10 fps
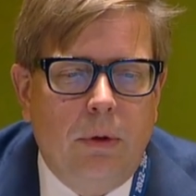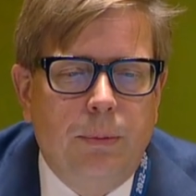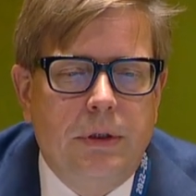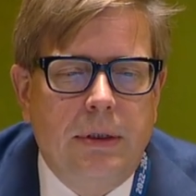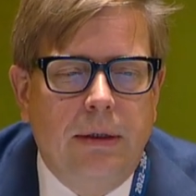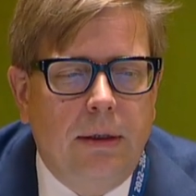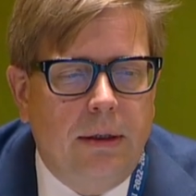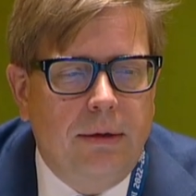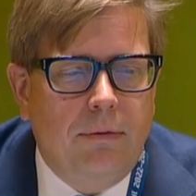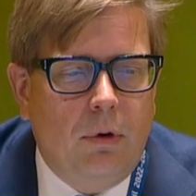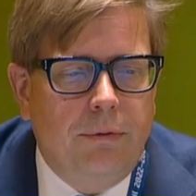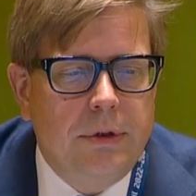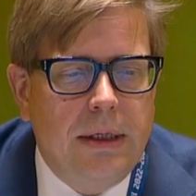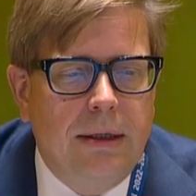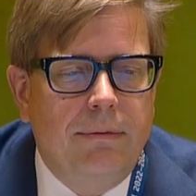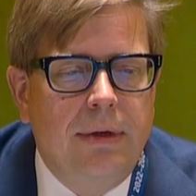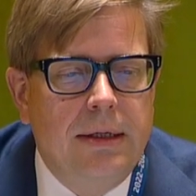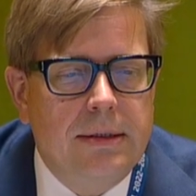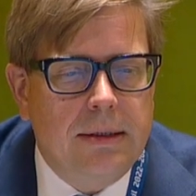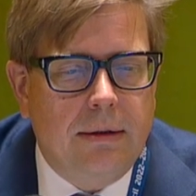representative of Saint
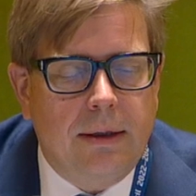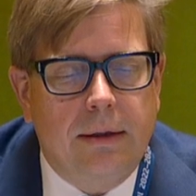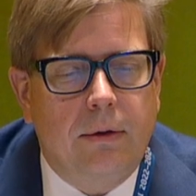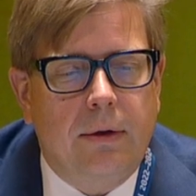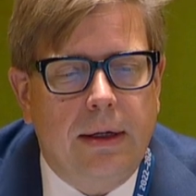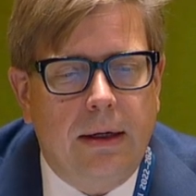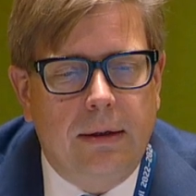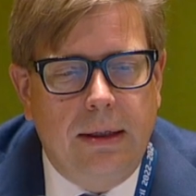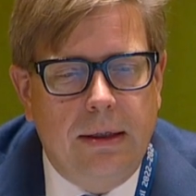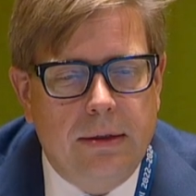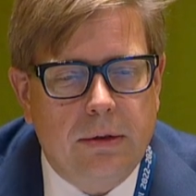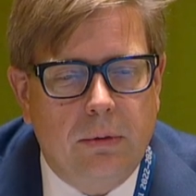Vincent and the Grenadines